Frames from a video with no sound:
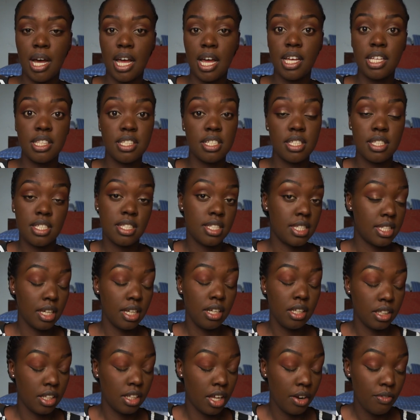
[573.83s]
It's
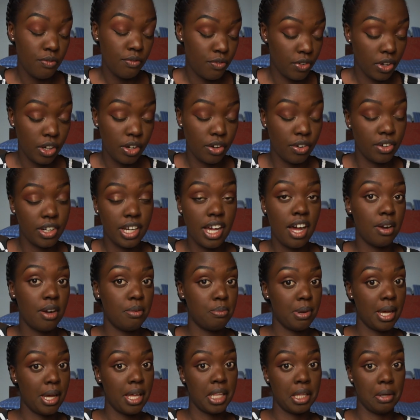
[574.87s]
still not figured
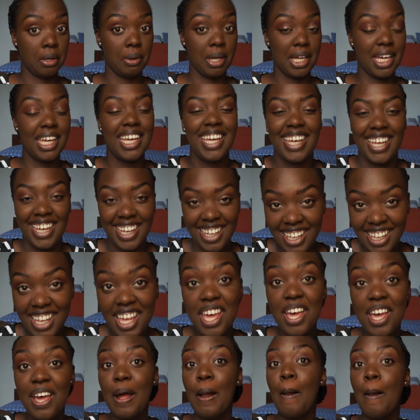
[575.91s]
out, by the way,
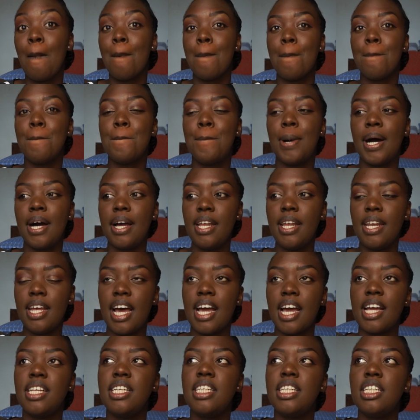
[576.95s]
but
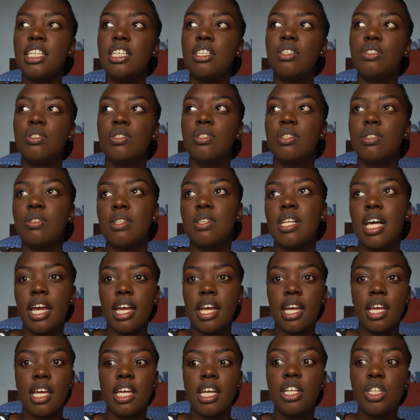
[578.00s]
I needed to
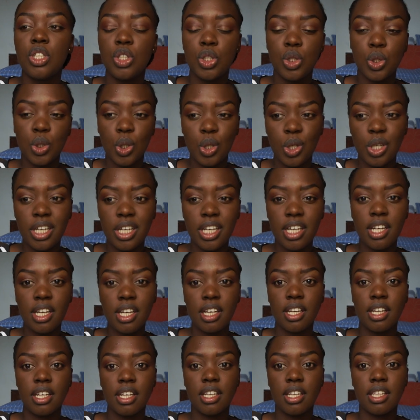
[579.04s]
like enjoy
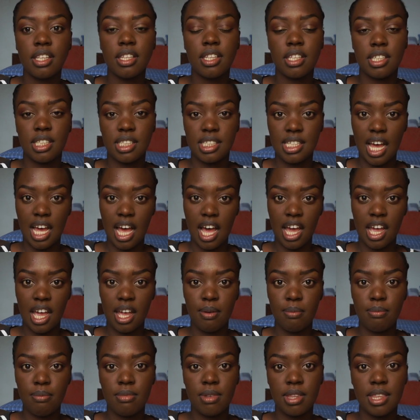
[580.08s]
the
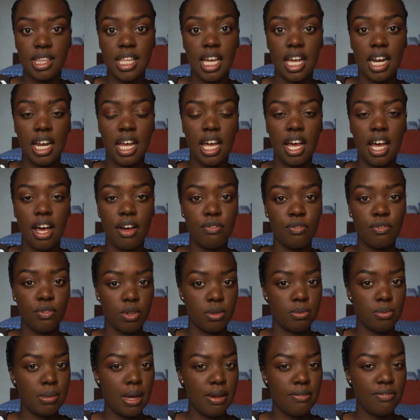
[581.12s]
time that I have
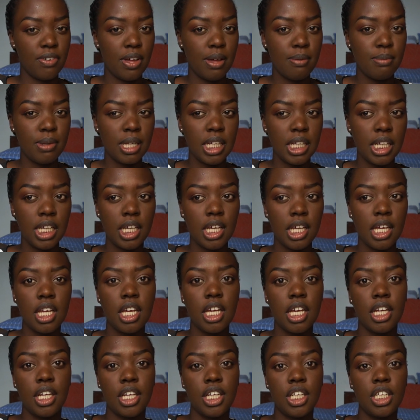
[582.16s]
with my family,
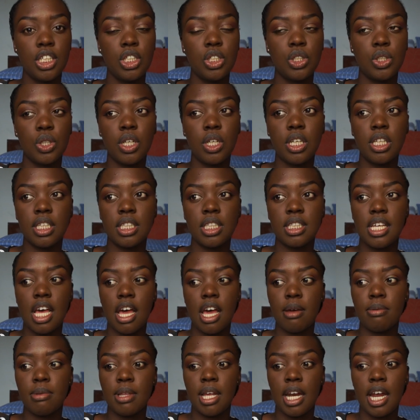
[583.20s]
enjoy the
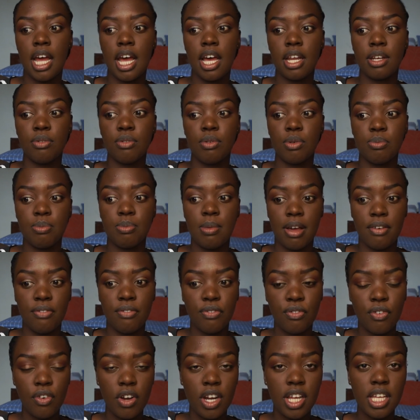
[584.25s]
time that I had with my
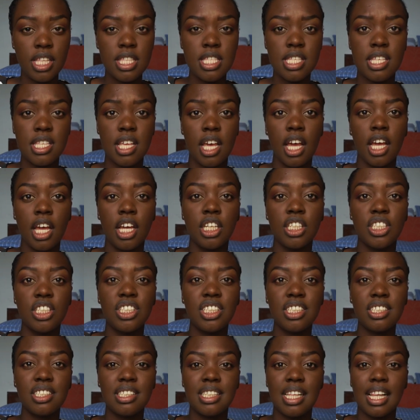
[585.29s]
friends,
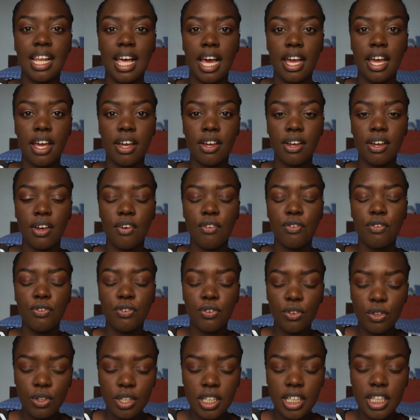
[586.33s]
just like
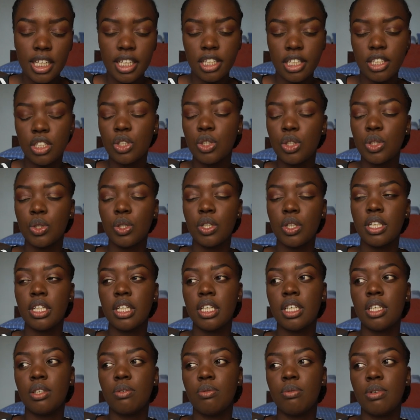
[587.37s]
fully enjoy
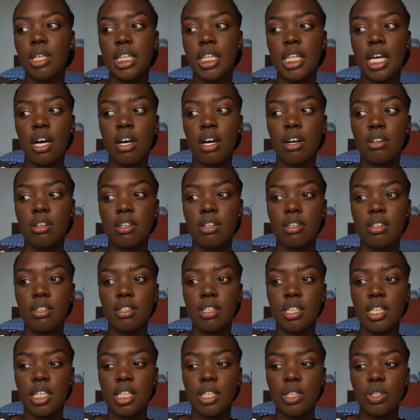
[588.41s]
it without
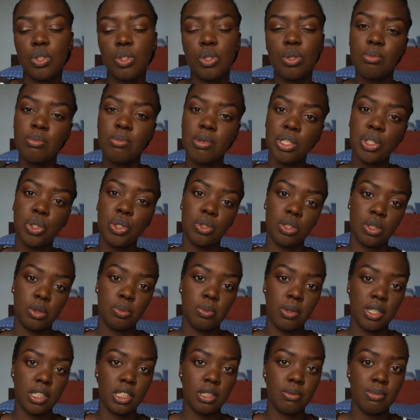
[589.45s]
too much
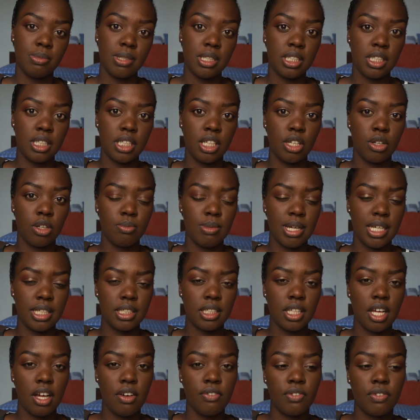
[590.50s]
responsibility on
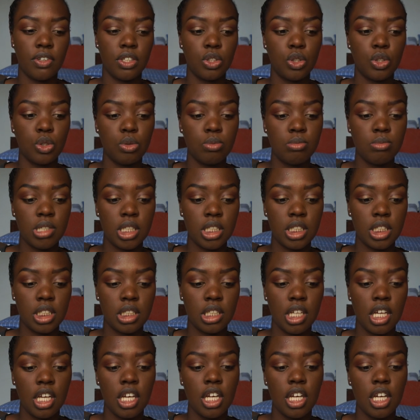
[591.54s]
myself and too much,